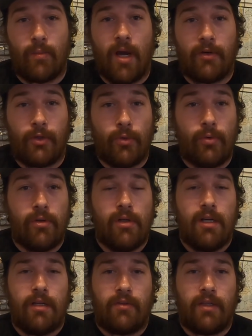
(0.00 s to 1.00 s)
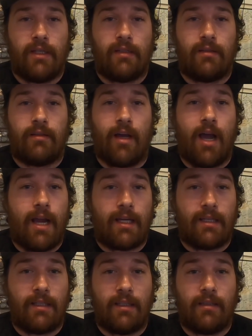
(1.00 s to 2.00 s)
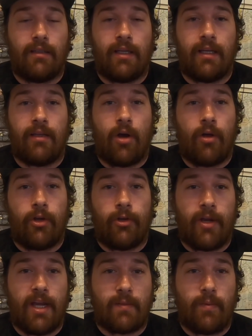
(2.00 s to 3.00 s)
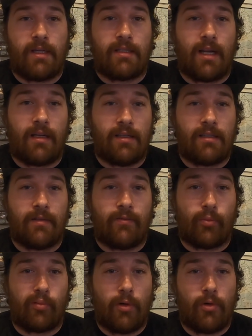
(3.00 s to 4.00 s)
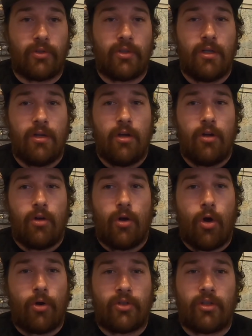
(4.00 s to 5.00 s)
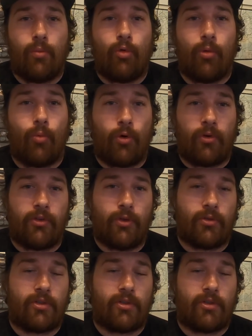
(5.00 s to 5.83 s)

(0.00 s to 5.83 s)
But I do think the hiking and all the other aspects that I listed for pros are somewhat worth those